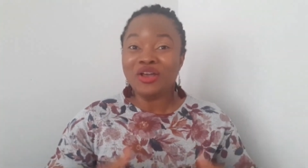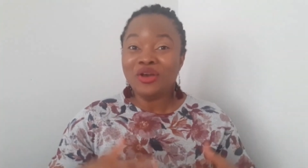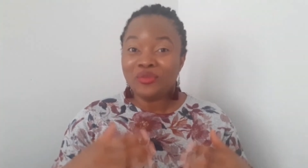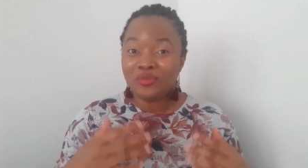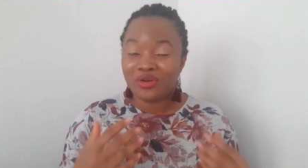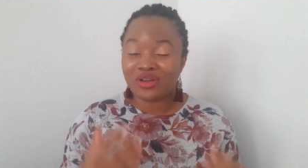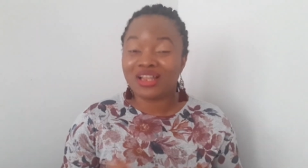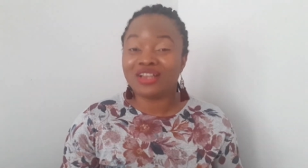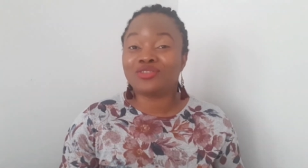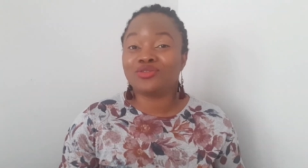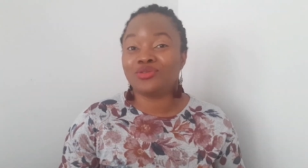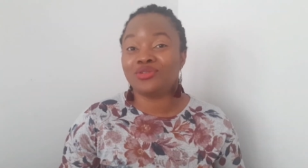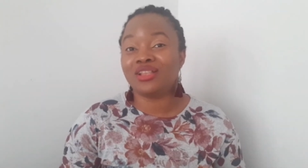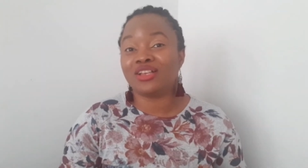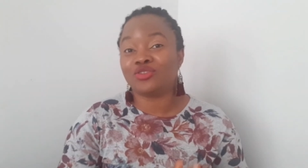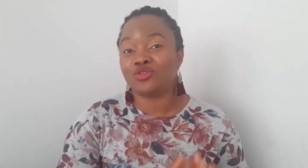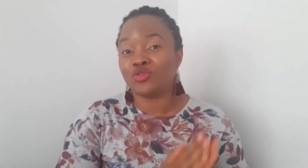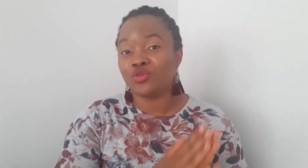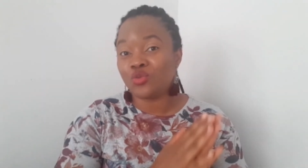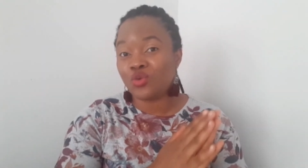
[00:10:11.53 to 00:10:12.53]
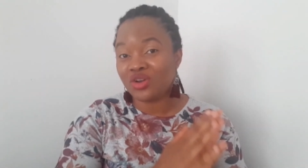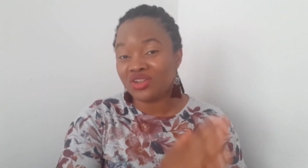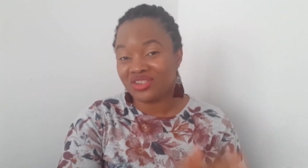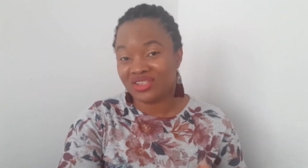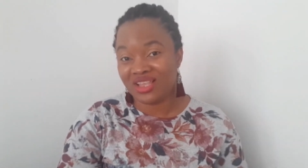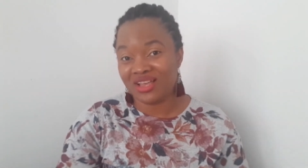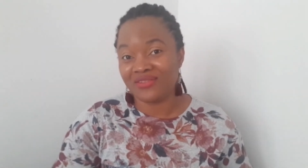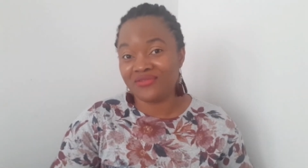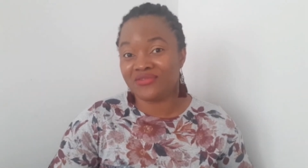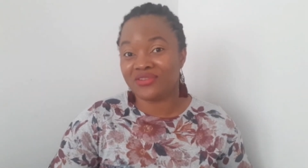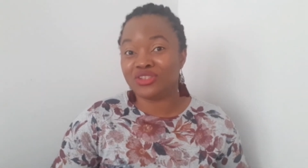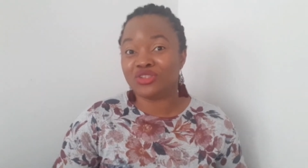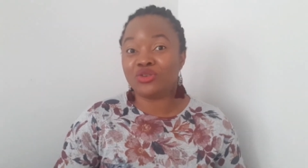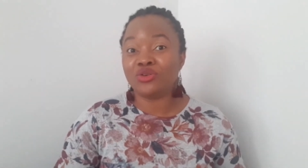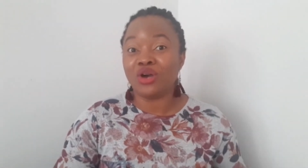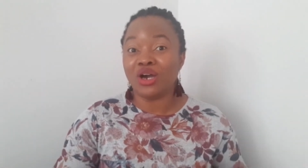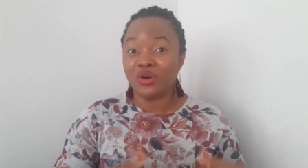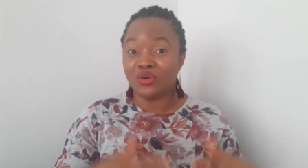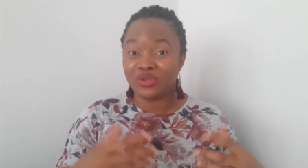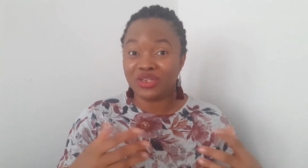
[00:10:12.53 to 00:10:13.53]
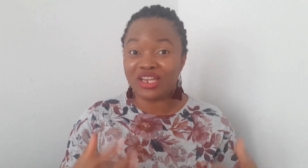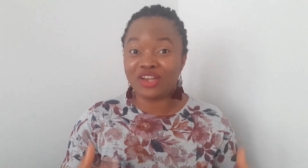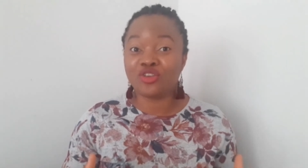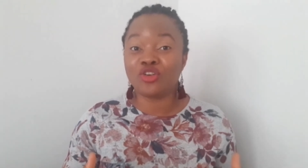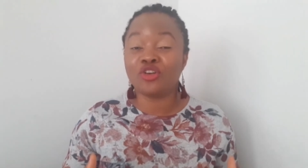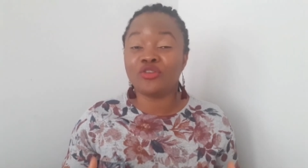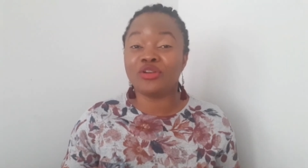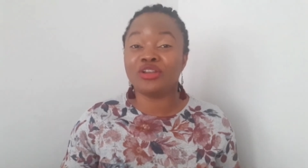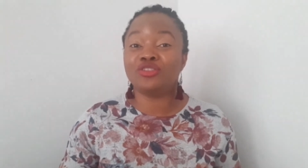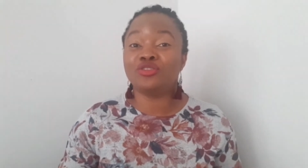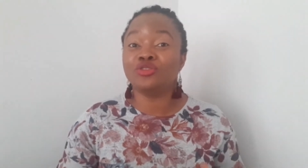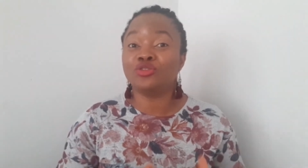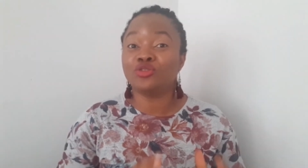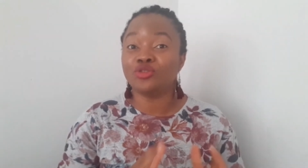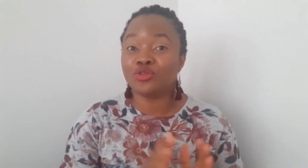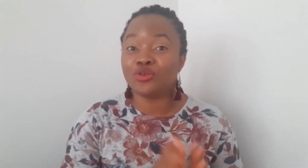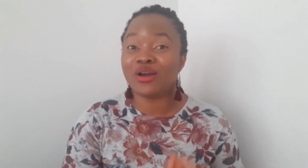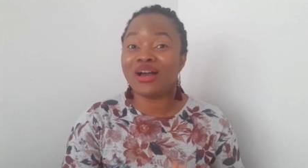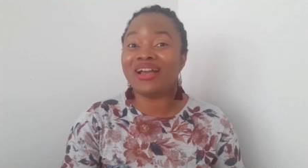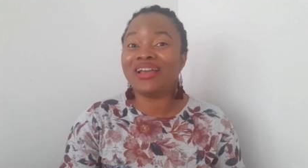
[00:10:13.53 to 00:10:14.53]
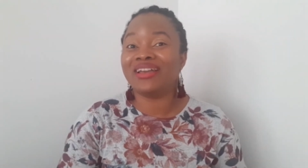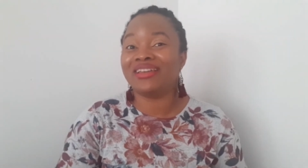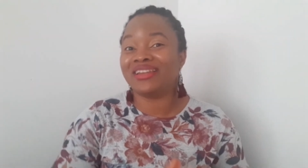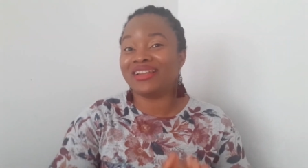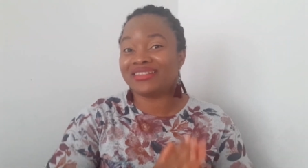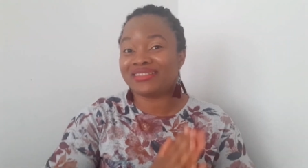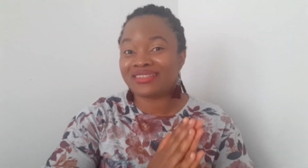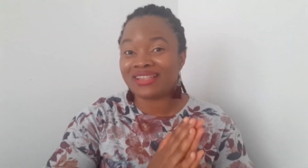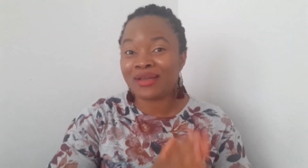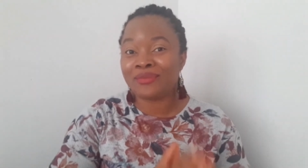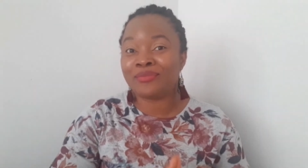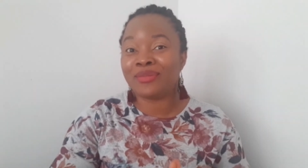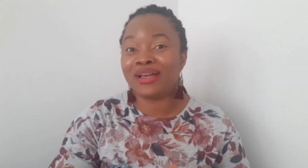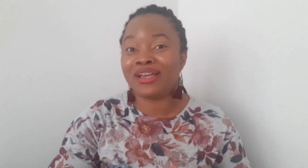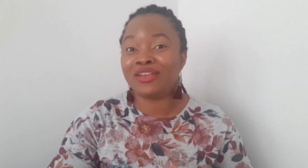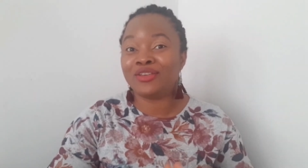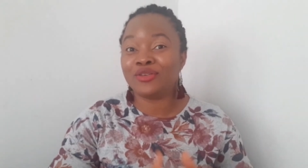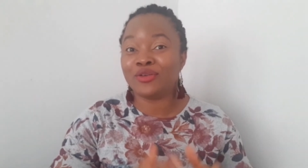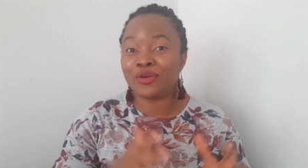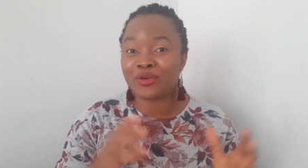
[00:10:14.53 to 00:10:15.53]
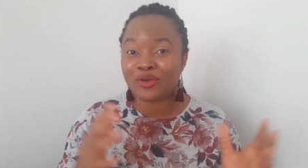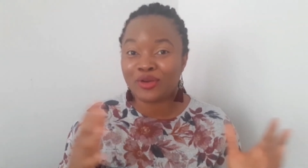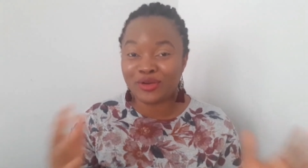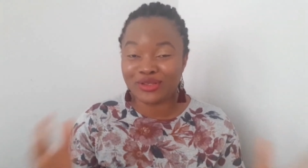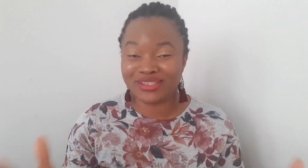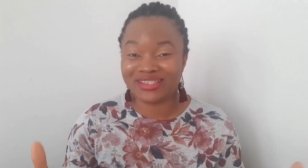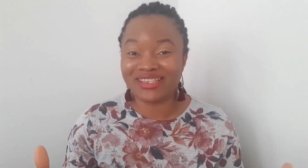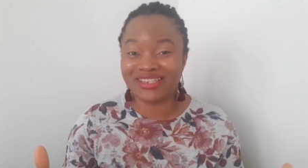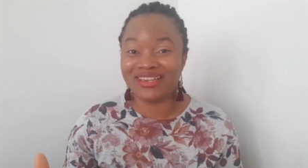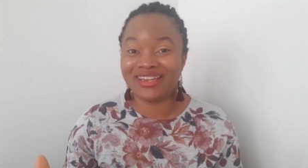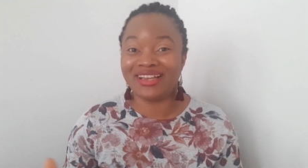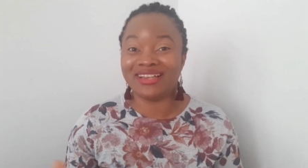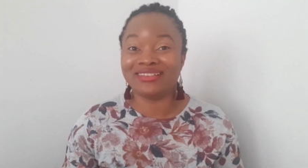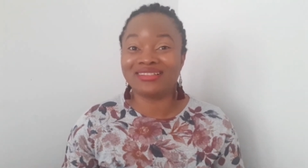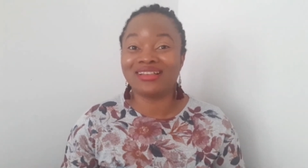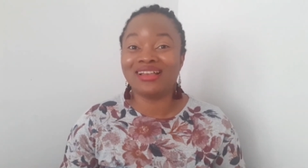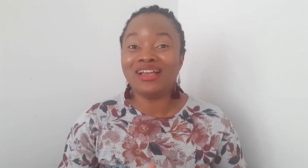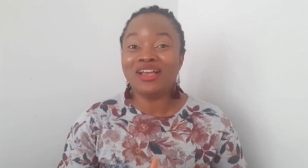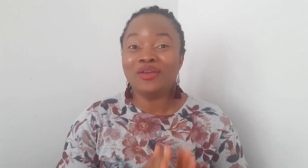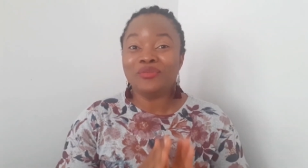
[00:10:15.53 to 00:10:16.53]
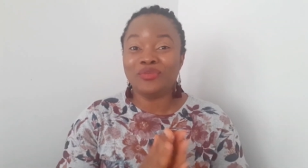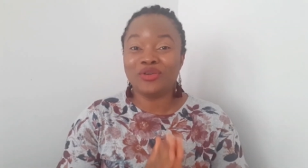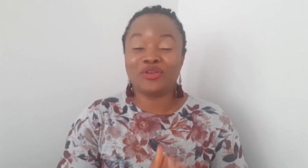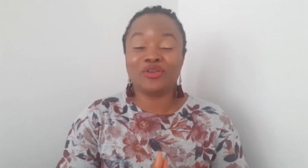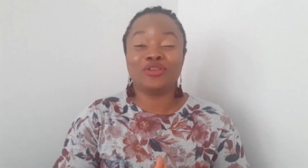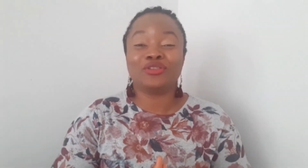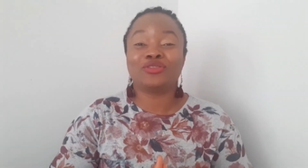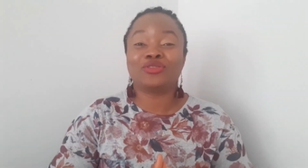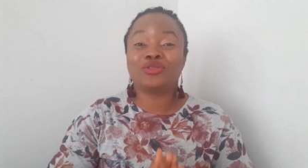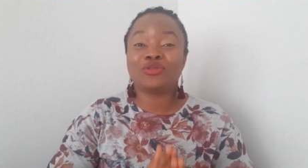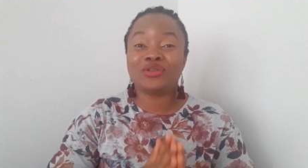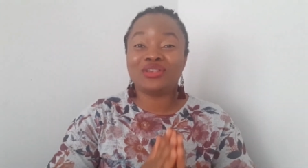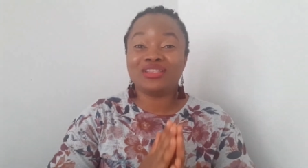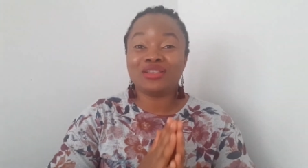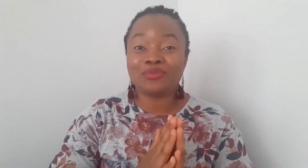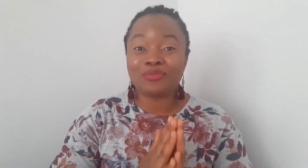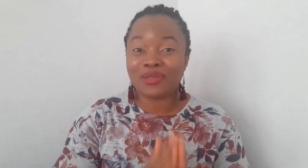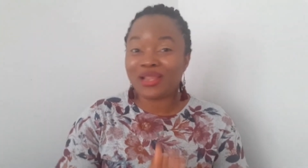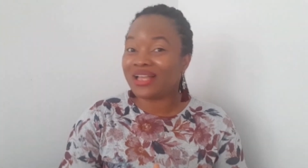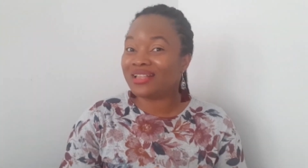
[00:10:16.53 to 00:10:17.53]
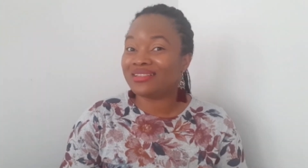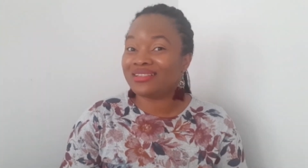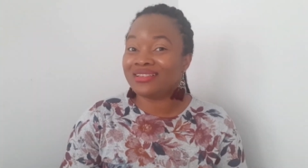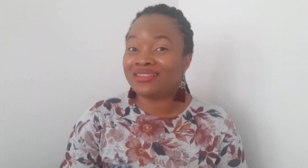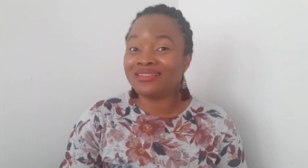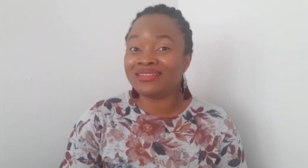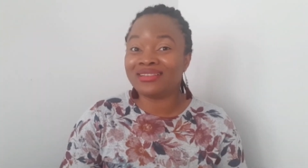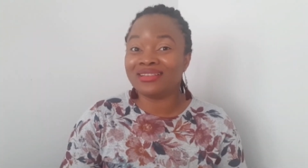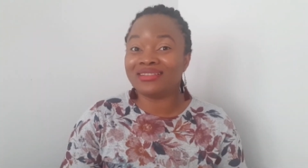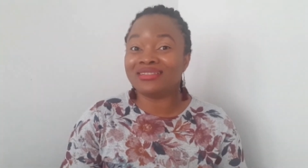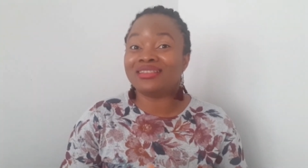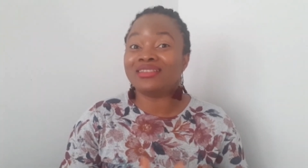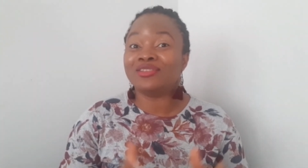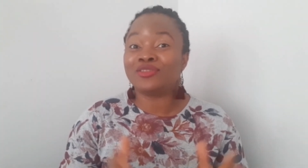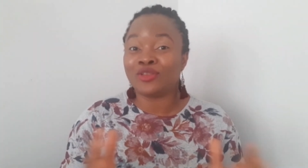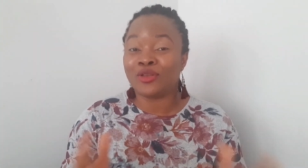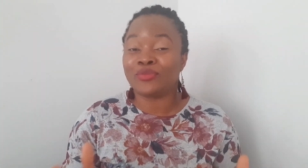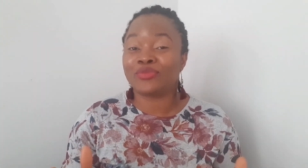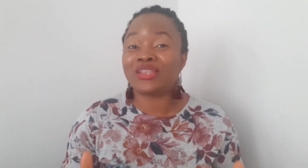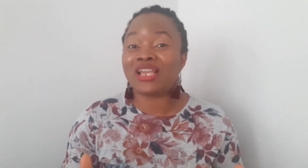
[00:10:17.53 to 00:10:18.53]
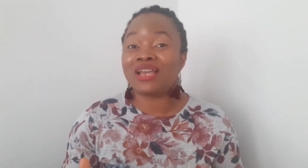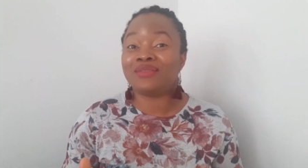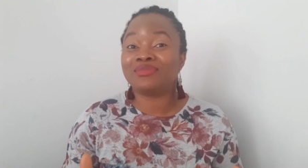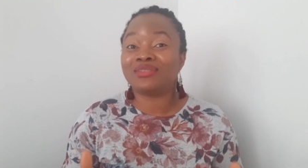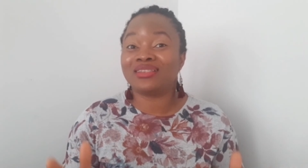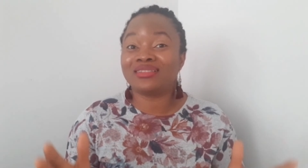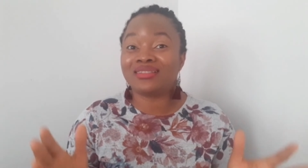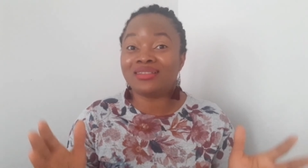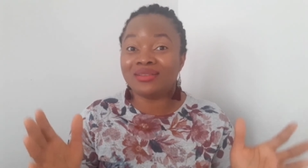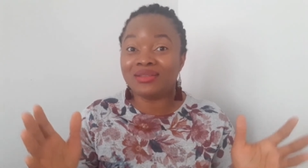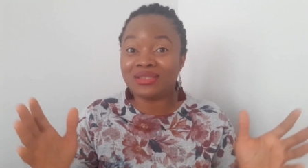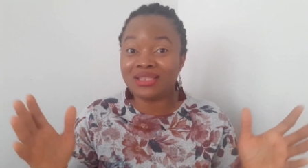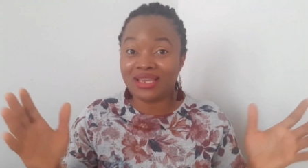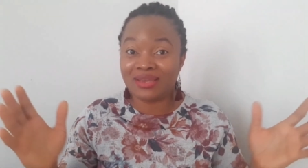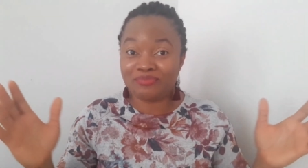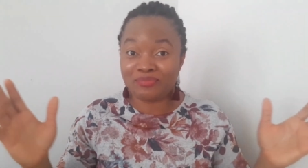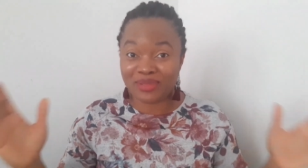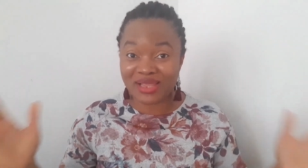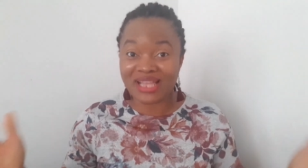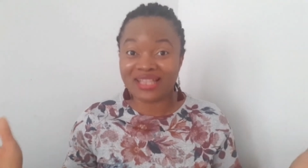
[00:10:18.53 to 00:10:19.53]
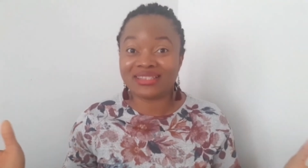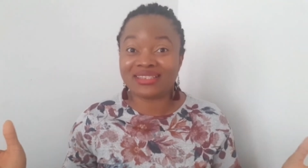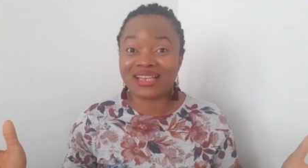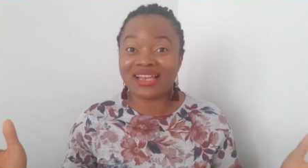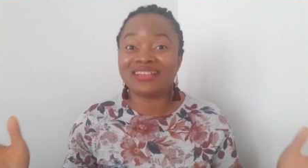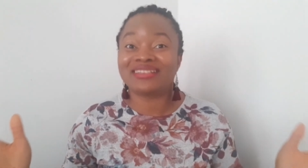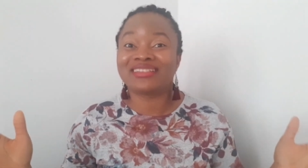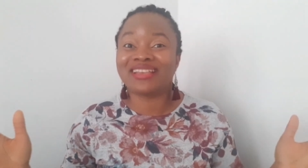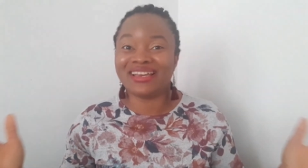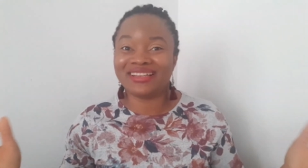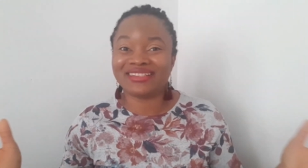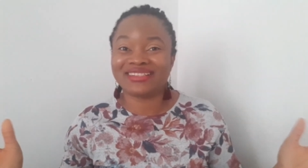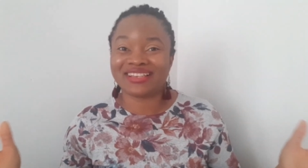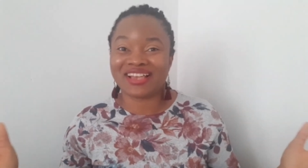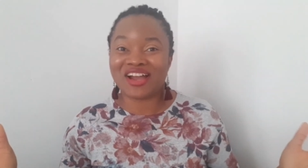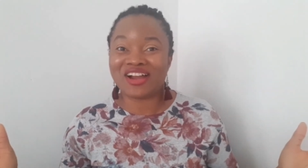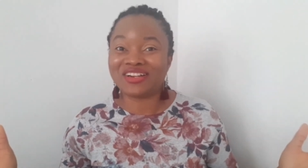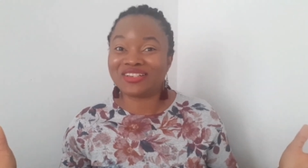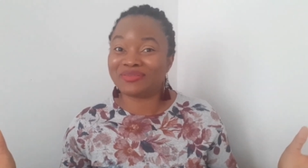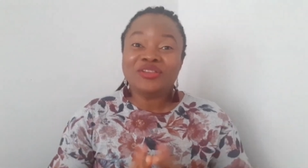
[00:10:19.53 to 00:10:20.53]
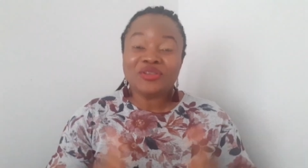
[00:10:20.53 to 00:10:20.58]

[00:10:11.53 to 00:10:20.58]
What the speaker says: But as soon as you watch that video, I would encourage you to go ahead and start buying your containers, because during the planting season, sometimes the planters get scarce.